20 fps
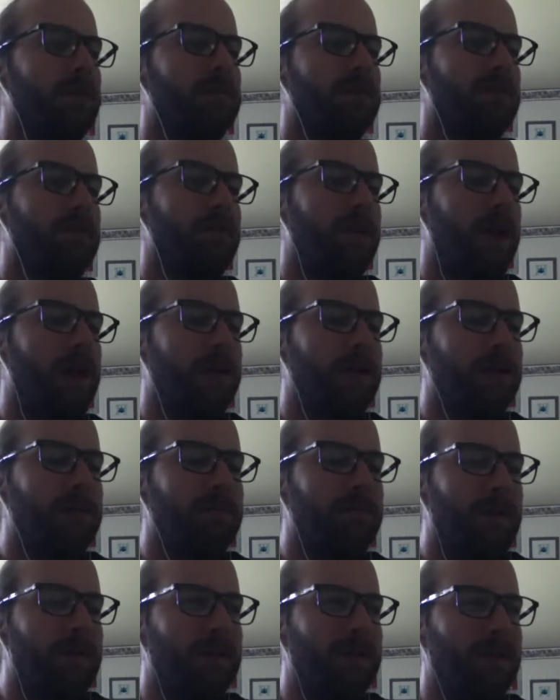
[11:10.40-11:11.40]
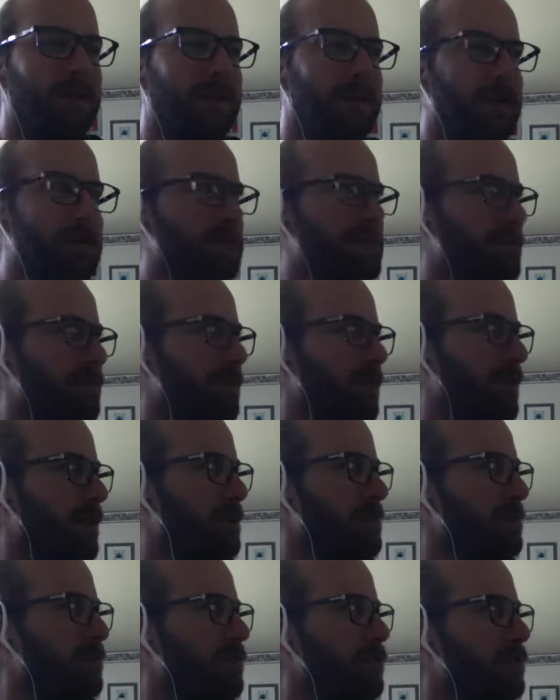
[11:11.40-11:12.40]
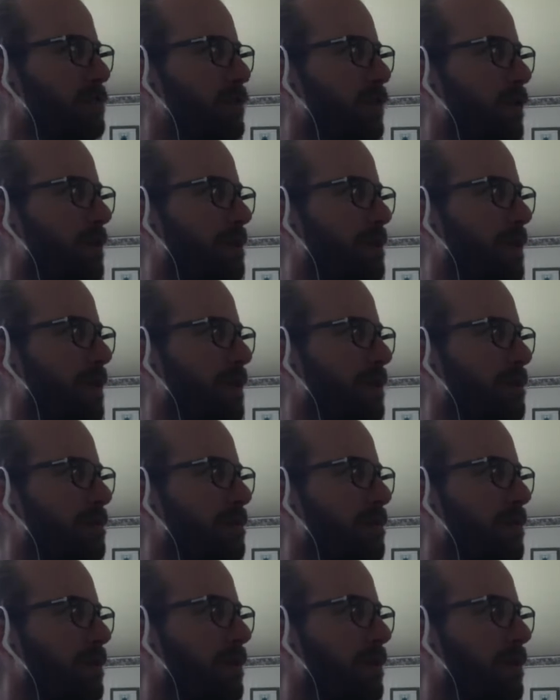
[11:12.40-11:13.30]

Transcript: to do that, and maybe like a simulation or 2 online.